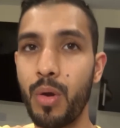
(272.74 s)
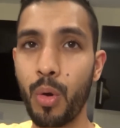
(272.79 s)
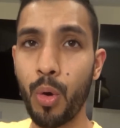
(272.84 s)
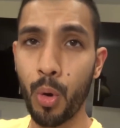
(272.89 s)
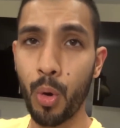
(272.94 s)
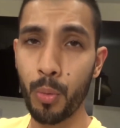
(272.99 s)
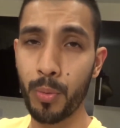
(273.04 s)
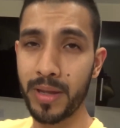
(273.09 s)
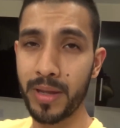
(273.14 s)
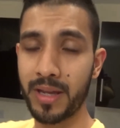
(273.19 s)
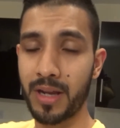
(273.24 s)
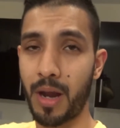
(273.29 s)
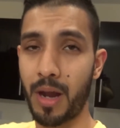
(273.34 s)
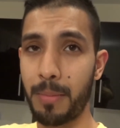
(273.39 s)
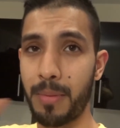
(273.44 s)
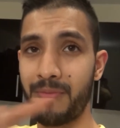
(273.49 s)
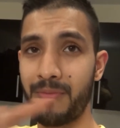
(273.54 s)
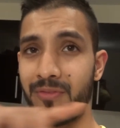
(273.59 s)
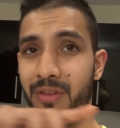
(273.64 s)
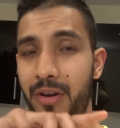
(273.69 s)
All week I've
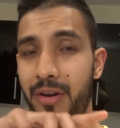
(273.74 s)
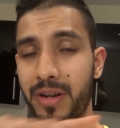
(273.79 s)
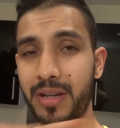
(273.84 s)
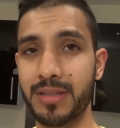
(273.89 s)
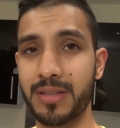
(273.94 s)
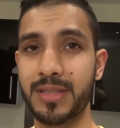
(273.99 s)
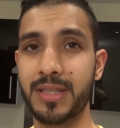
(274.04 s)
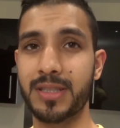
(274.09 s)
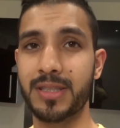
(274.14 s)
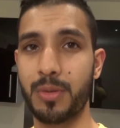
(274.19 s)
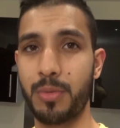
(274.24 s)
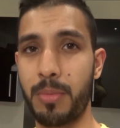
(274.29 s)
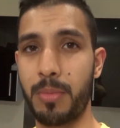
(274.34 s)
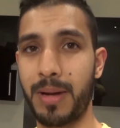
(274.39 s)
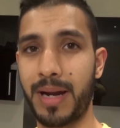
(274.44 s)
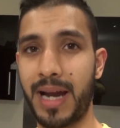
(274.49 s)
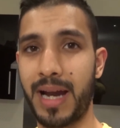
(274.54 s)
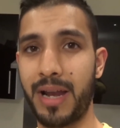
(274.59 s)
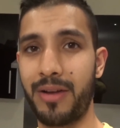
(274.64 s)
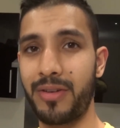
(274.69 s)
been very consistent with my
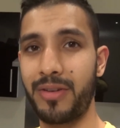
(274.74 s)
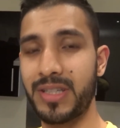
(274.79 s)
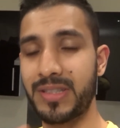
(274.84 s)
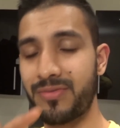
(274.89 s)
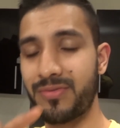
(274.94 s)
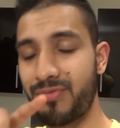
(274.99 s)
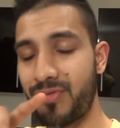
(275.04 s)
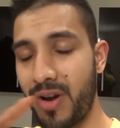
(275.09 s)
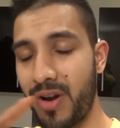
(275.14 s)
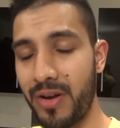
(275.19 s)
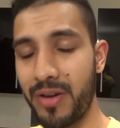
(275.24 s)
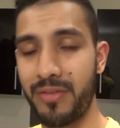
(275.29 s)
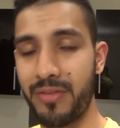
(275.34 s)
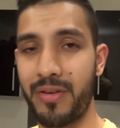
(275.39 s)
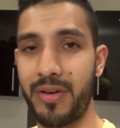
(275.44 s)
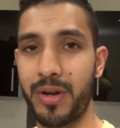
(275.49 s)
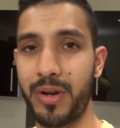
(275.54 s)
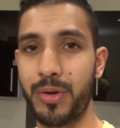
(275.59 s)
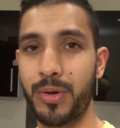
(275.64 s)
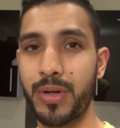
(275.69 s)
calories. Very,
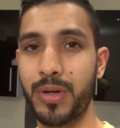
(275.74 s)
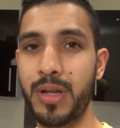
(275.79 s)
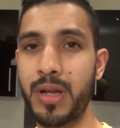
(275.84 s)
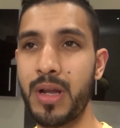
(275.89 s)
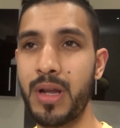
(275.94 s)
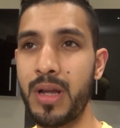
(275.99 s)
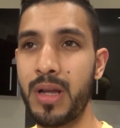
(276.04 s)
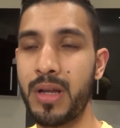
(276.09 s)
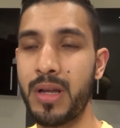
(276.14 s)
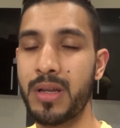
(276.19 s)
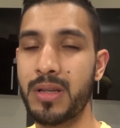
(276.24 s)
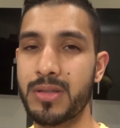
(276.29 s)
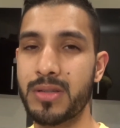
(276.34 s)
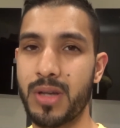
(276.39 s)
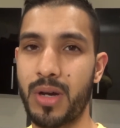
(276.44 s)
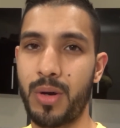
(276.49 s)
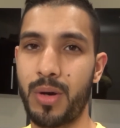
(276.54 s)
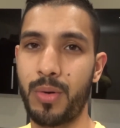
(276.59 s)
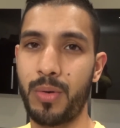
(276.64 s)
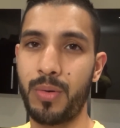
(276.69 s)
very good.
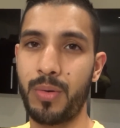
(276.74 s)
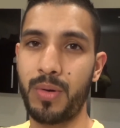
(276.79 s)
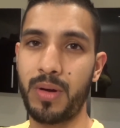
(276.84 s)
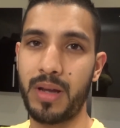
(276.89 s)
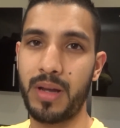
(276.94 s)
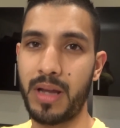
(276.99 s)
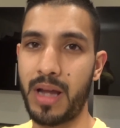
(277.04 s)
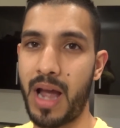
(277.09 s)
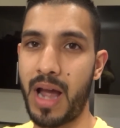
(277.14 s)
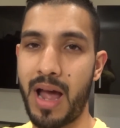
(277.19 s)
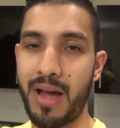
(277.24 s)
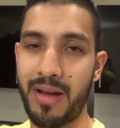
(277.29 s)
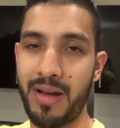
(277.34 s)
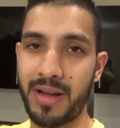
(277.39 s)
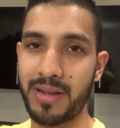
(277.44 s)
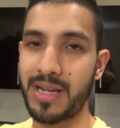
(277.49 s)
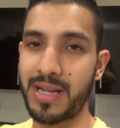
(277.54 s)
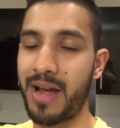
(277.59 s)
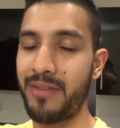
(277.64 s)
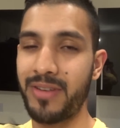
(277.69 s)
So
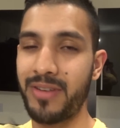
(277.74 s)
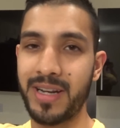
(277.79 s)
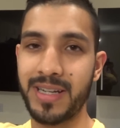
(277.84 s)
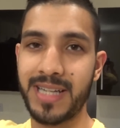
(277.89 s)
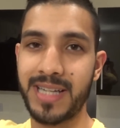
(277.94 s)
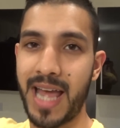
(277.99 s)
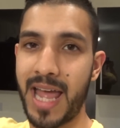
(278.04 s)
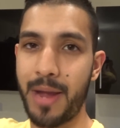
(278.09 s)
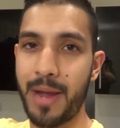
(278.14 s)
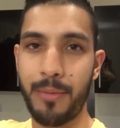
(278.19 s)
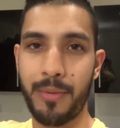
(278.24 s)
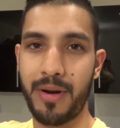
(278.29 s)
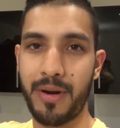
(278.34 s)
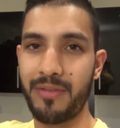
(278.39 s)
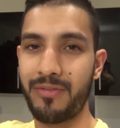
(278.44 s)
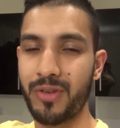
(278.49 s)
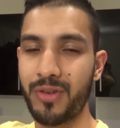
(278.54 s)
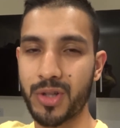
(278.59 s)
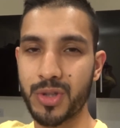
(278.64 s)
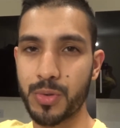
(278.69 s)
having a day where it
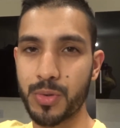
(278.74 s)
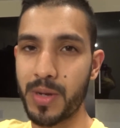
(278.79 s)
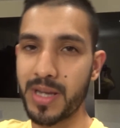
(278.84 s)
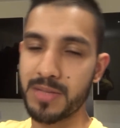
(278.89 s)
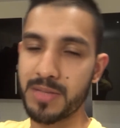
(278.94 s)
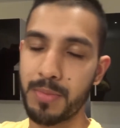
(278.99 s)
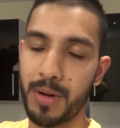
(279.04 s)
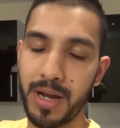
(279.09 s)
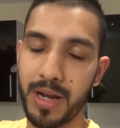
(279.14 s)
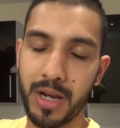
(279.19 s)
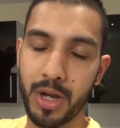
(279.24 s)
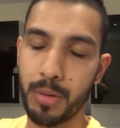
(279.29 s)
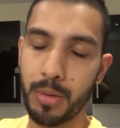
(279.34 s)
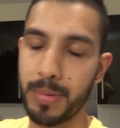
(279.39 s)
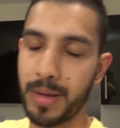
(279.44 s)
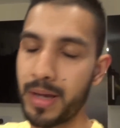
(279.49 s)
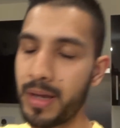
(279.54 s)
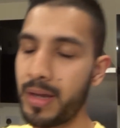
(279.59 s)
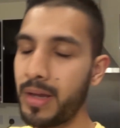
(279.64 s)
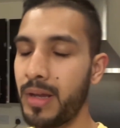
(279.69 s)
fluctuates by a little
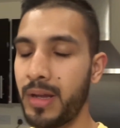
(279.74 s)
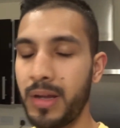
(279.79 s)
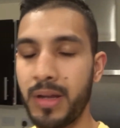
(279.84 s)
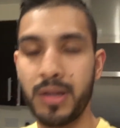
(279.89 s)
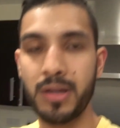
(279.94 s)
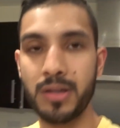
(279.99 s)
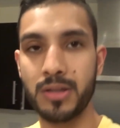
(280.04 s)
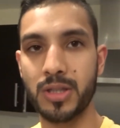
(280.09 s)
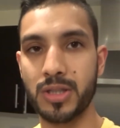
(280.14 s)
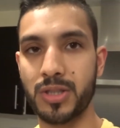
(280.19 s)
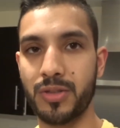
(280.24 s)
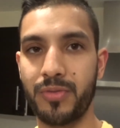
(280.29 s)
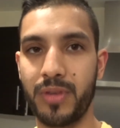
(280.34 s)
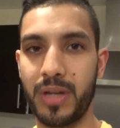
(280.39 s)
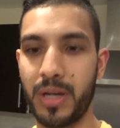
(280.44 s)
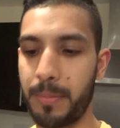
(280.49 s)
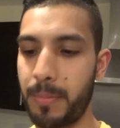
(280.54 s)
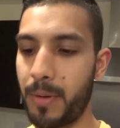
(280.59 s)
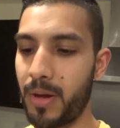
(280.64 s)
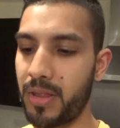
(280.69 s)
bit doesn't
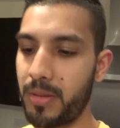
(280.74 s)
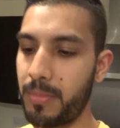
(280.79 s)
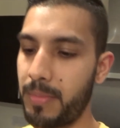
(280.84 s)
really bother